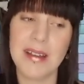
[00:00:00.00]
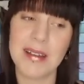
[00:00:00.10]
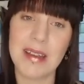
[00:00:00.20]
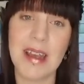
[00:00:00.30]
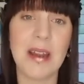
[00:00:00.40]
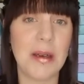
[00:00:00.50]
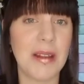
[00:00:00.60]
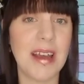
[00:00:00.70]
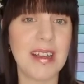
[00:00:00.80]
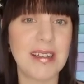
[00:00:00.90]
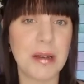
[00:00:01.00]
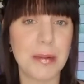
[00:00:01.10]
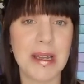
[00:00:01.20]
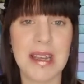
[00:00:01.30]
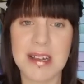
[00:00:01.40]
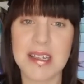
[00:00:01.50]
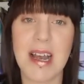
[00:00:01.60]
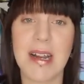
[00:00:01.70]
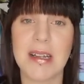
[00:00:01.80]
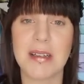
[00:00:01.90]
So, you know, that is definitely a
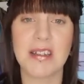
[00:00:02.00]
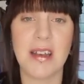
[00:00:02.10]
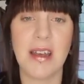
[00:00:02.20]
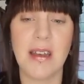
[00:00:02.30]
challenge